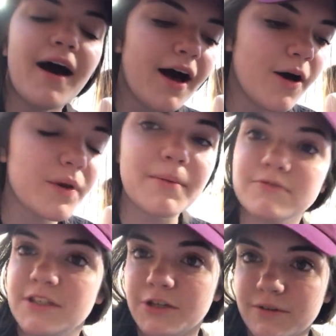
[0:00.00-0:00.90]
uh, we got
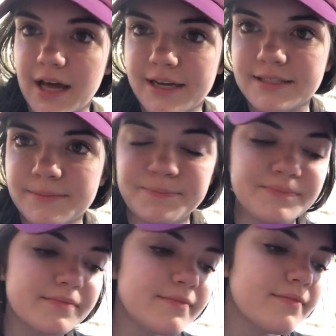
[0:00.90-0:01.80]
moved into new lines.
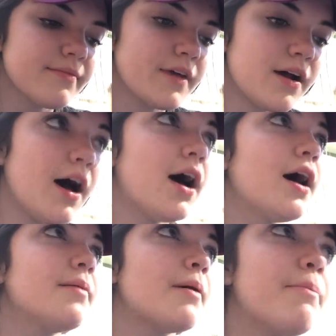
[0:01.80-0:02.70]
Um,